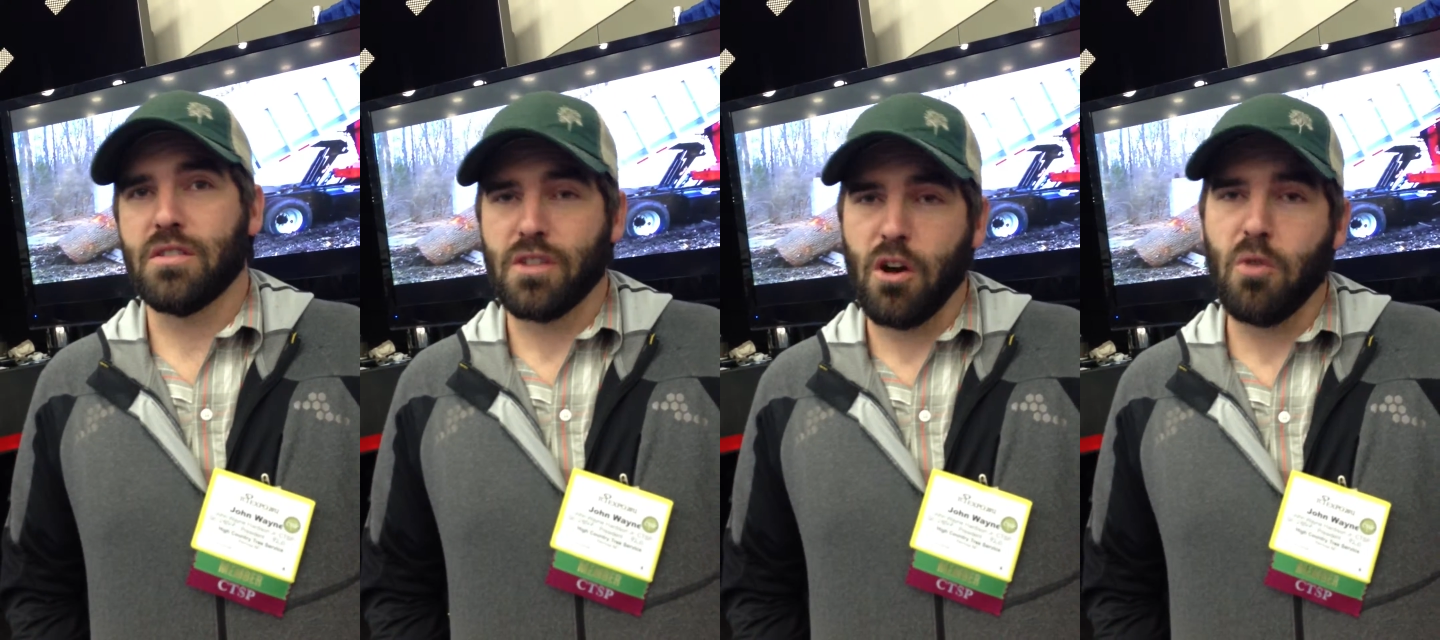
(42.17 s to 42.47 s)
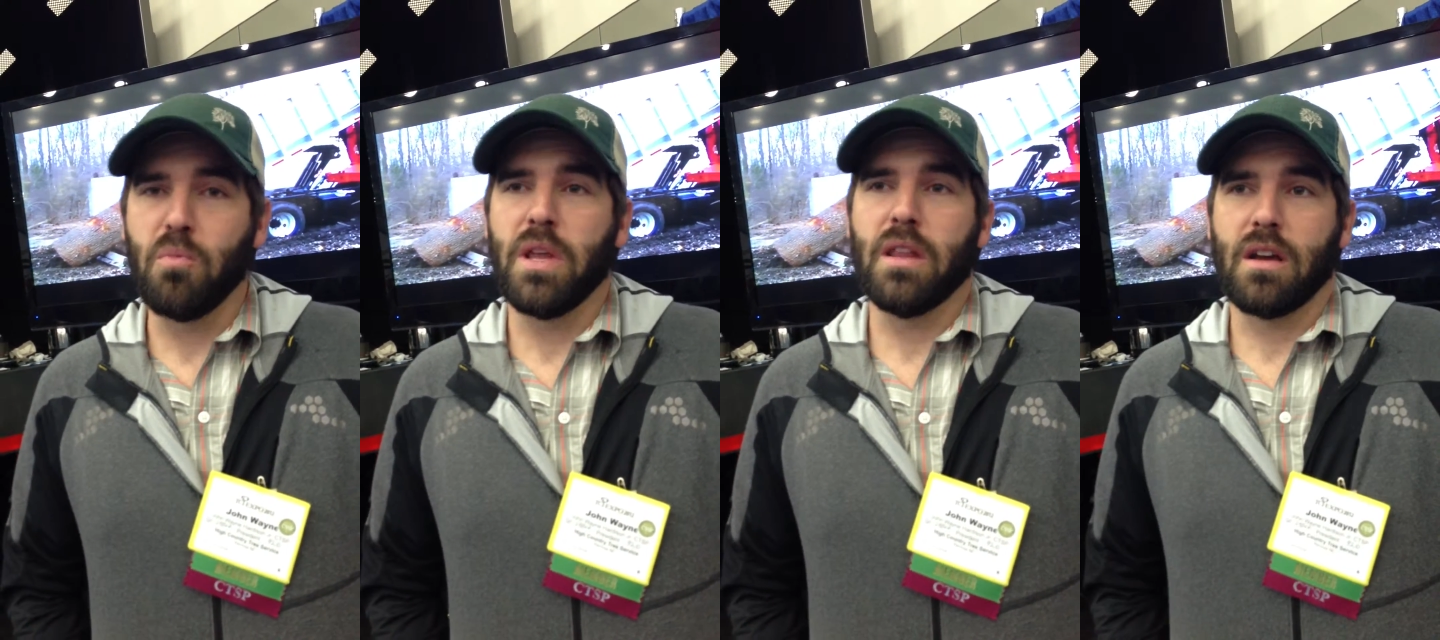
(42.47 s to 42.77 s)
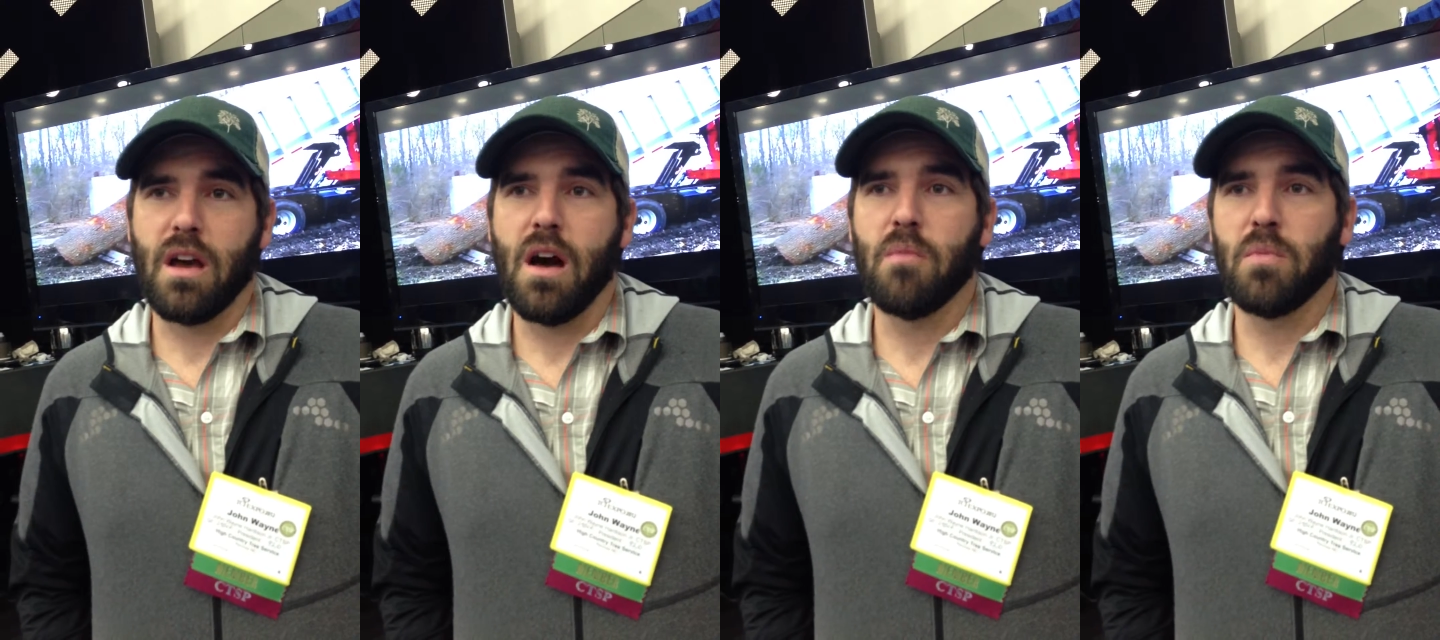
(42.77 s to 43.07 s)
sold me the
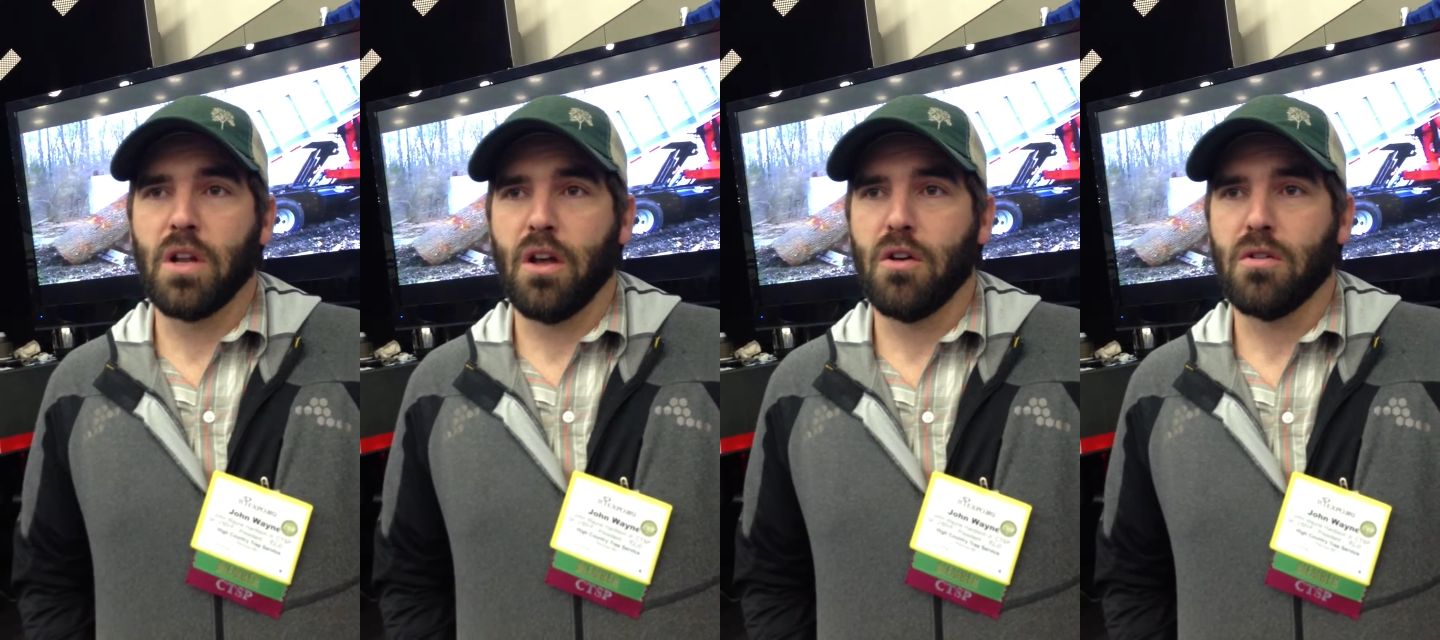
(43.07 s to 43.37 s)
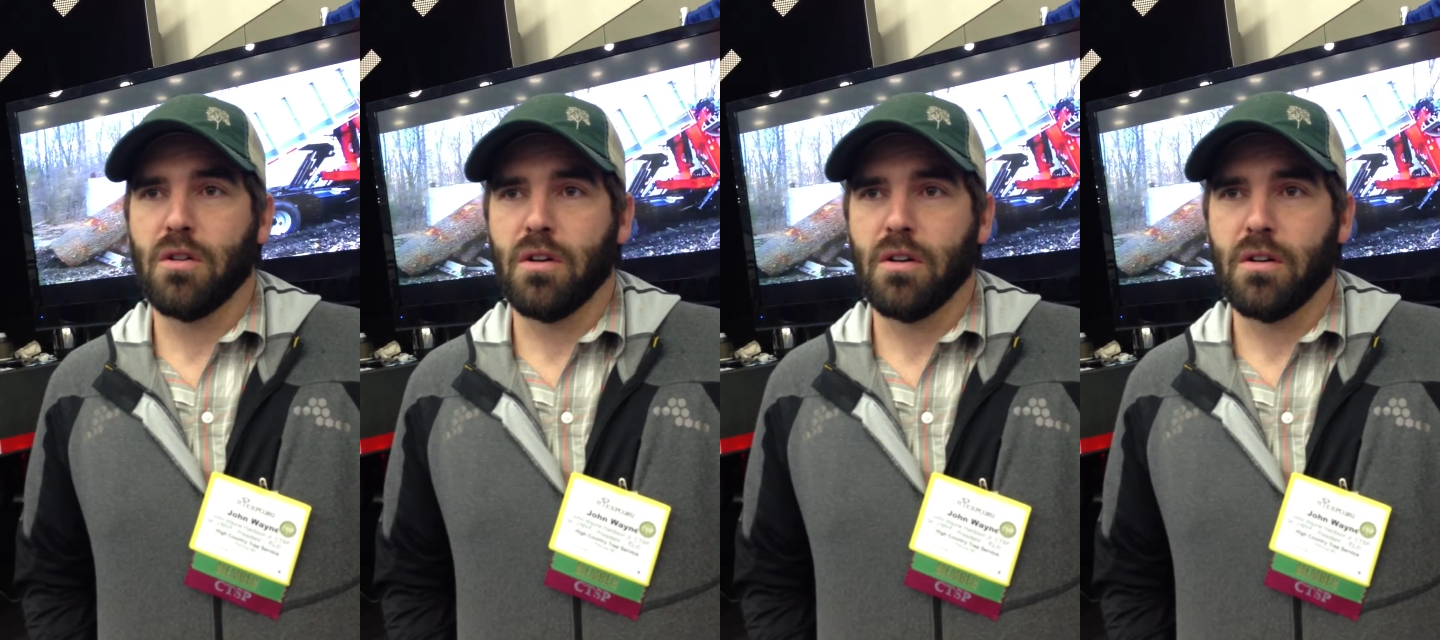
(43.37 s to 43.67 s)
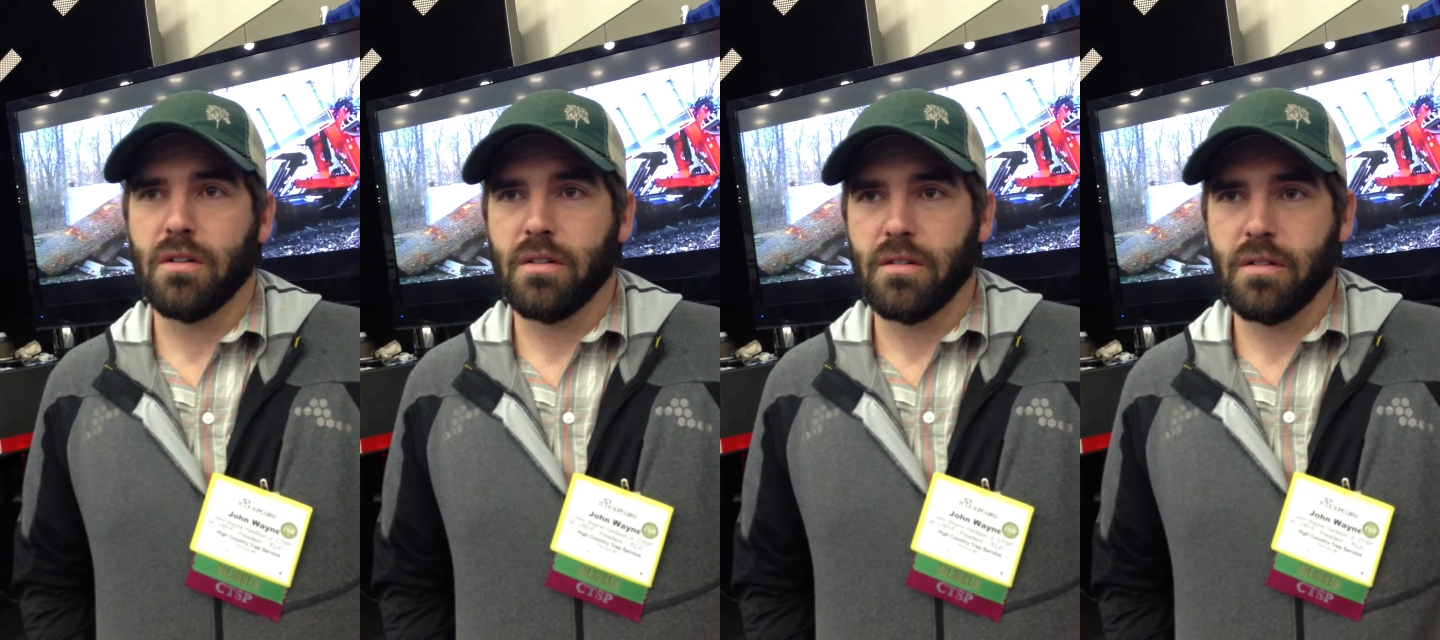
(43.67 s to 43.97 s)
Kopma loader